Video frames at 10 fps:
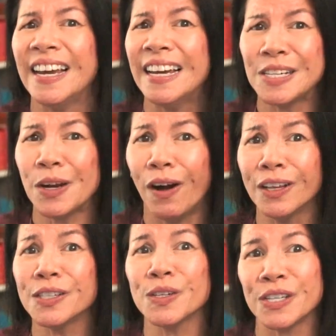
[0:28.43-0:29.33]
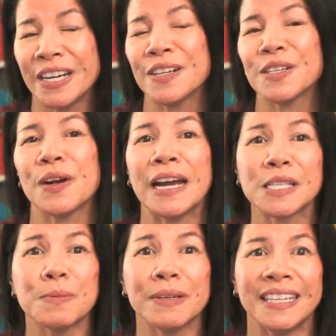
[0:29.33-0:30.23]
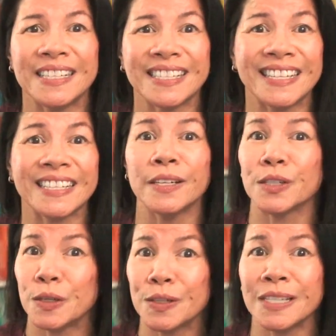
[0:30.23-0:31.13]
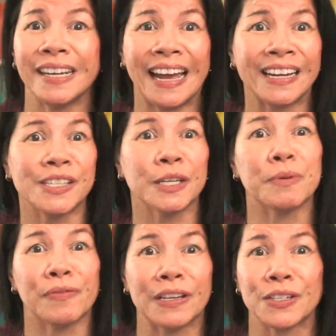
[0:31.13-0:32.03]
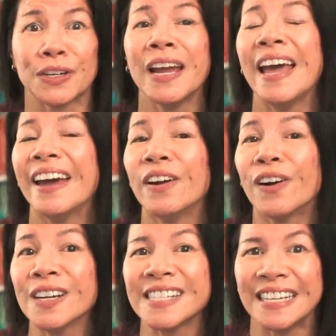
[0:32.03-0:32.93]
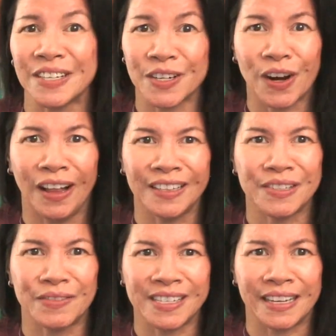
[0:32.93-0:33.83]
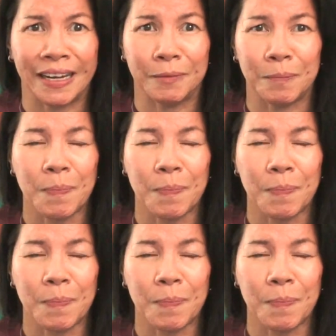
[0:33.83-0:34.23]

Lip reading: She also shares her expertise as an associate adjunct professor at ArtCenter College of Design.